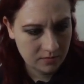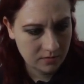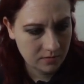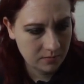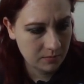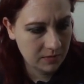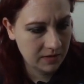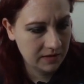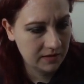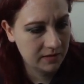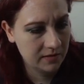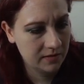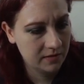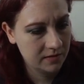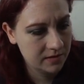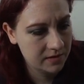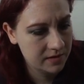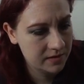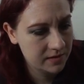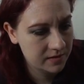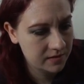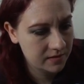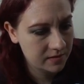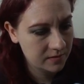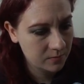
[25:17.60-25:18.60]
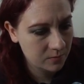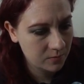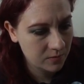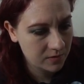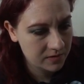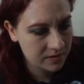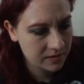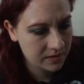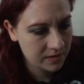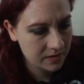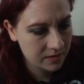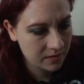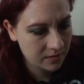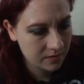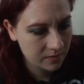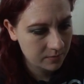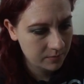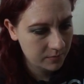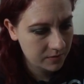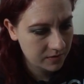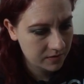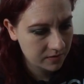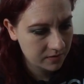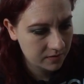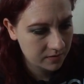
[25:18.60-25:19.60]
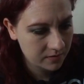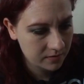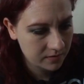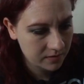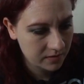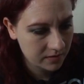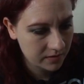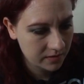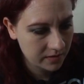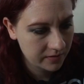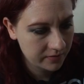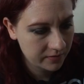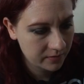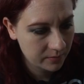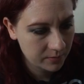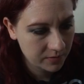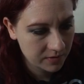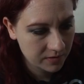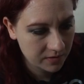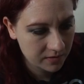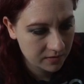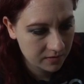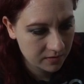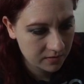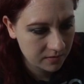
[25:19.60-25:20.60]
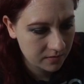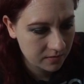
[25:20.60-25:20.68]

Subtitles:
my little distant ones here, and I'm gonna give them the